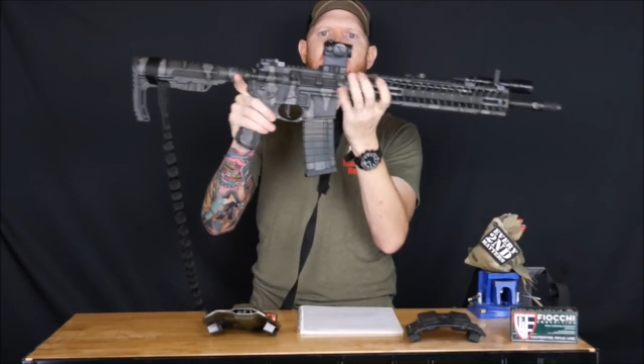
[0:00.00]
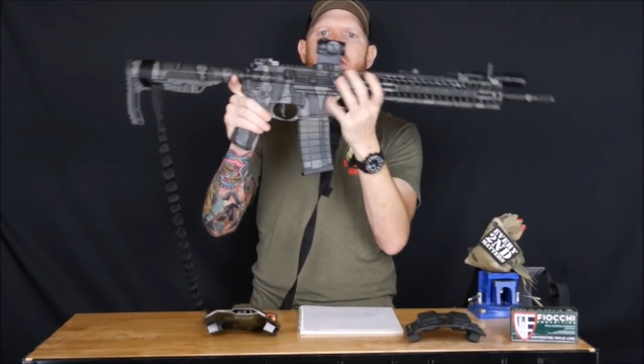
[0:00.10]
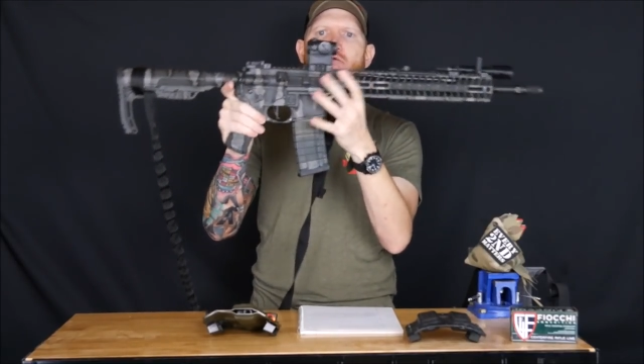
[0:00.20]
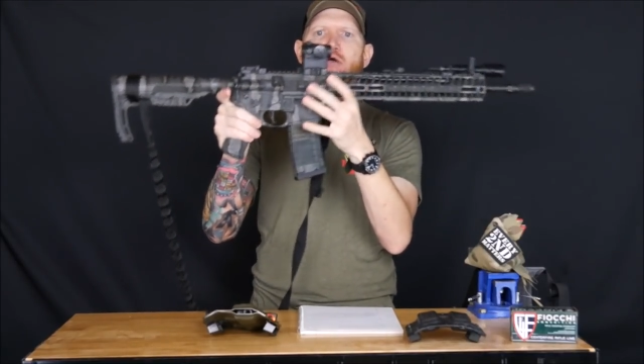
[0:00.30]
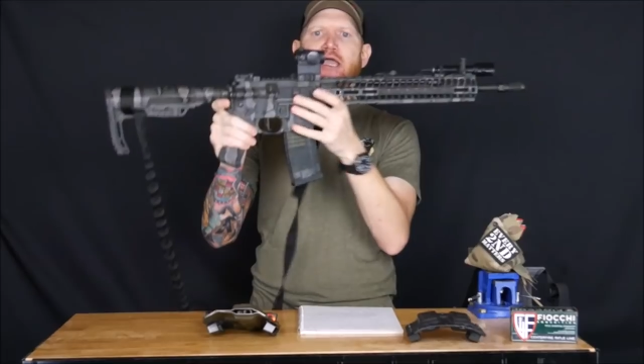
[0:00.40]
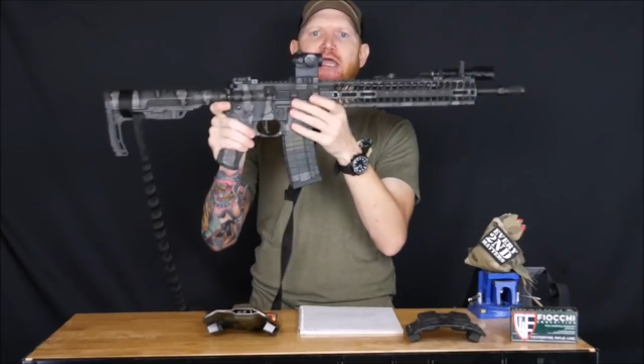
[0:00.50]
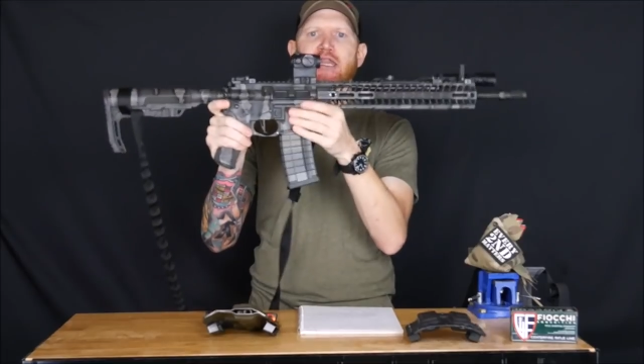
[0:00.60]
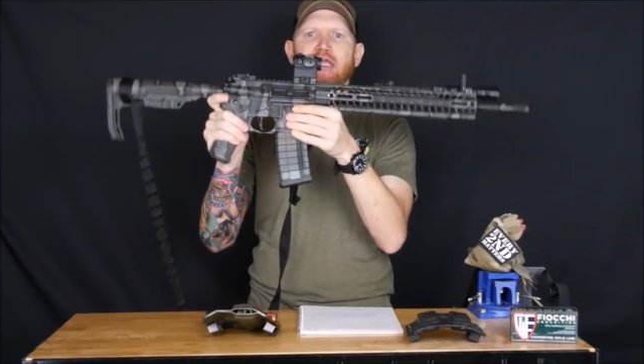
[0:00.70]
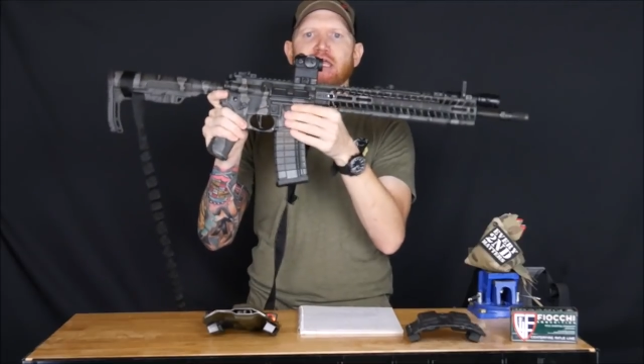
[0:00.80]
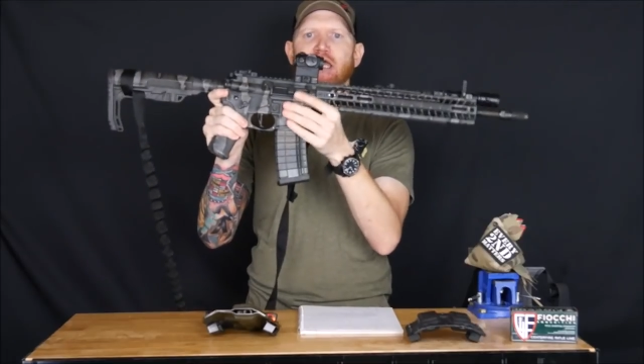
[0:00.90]
In
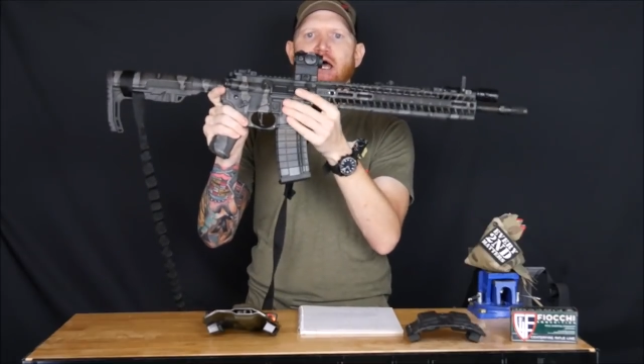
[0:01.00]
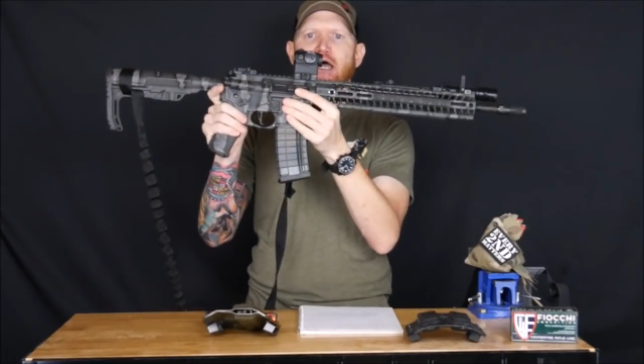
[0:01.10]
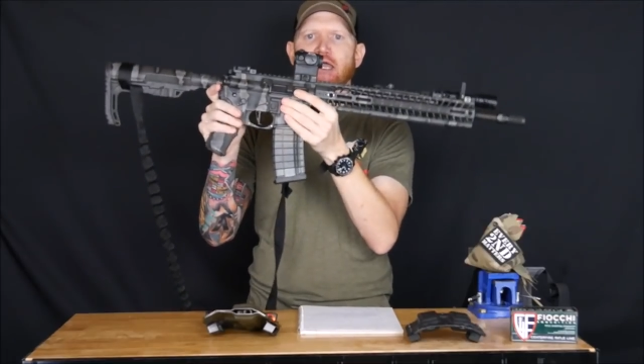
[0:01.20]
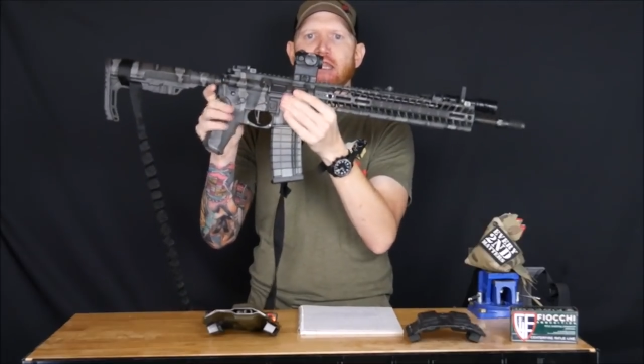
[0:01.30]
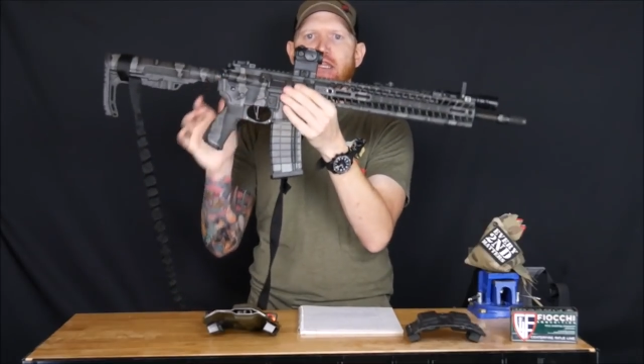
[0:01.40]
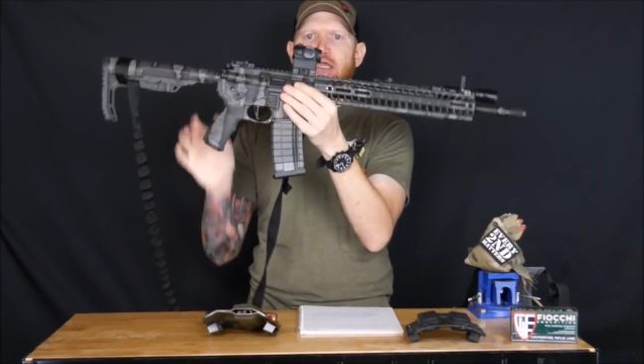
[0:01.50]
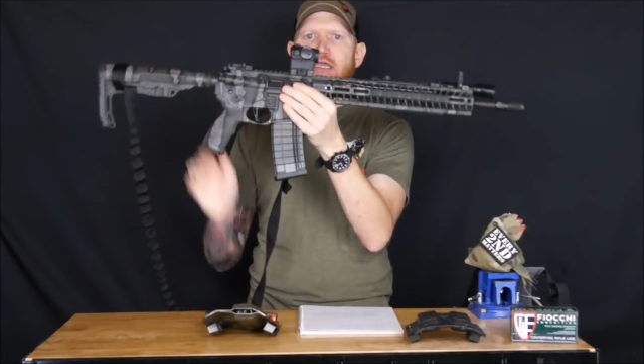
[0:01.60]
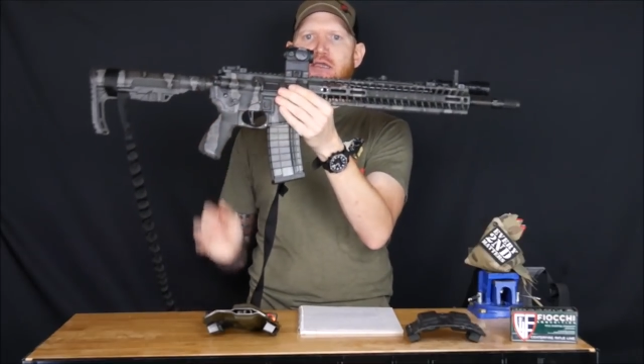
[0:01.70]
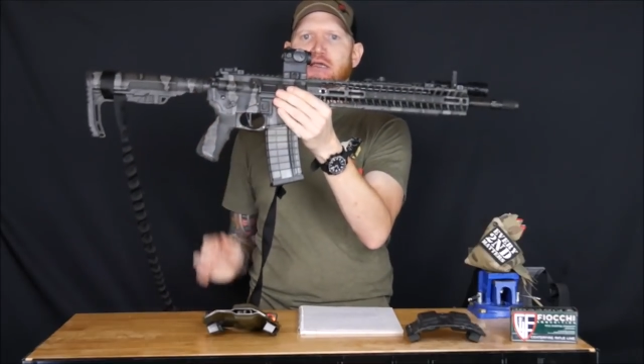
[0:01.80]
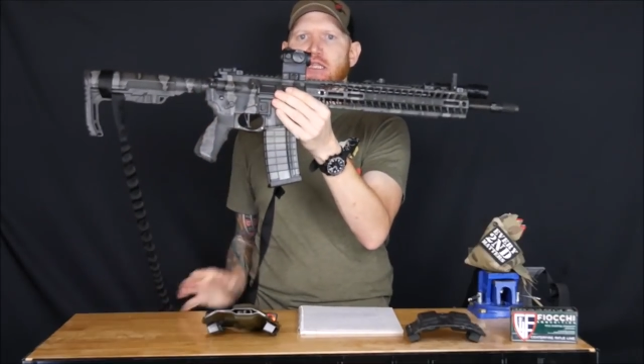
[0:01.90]

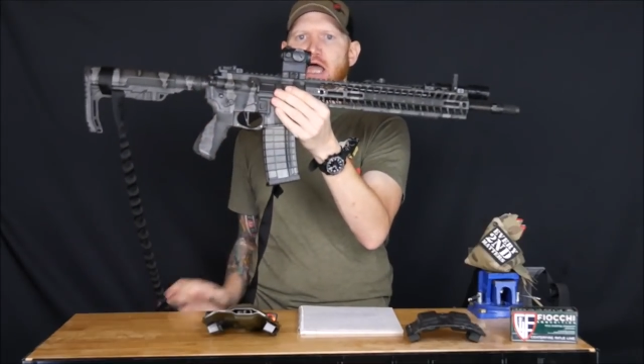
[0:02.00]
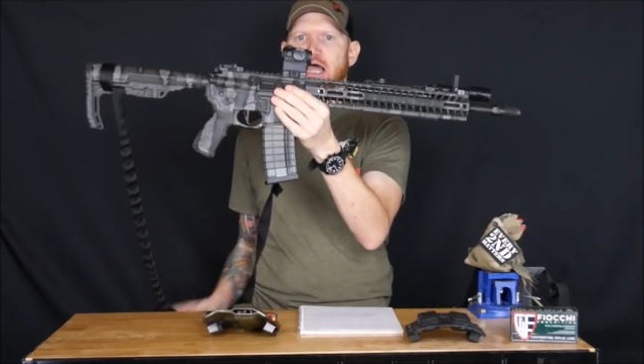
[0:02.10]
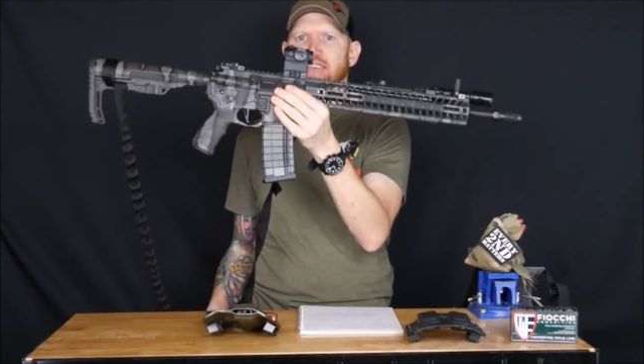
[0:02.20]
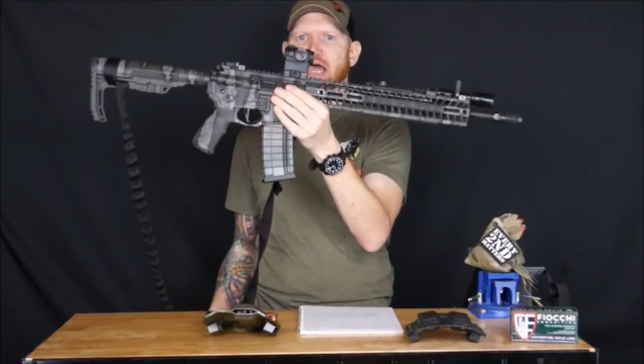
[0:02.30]
the class,